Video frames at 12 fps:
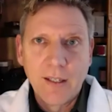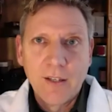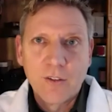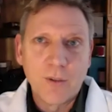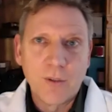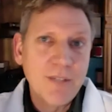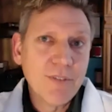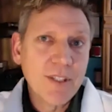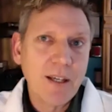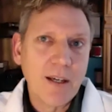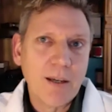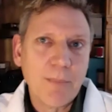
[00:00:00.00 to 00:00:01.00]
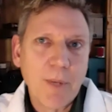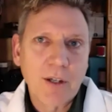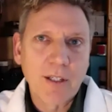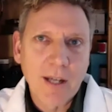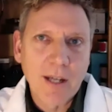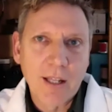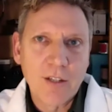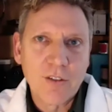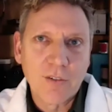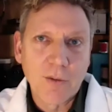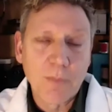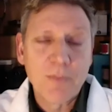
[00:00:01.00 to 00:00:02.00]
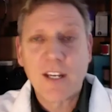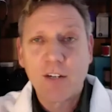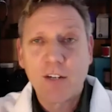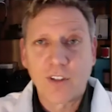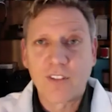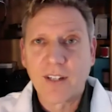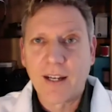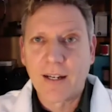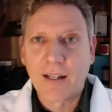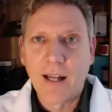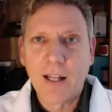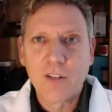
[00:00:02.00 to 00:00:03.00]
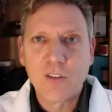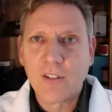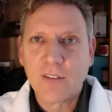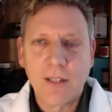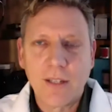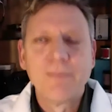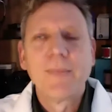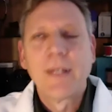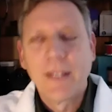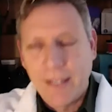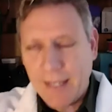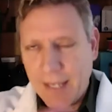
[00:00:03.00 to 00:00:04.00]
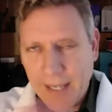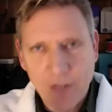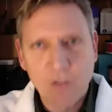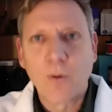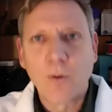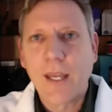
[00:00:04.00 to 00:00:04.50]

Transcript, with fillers: So even the American College of Obstetrics and Gynecology said it is okay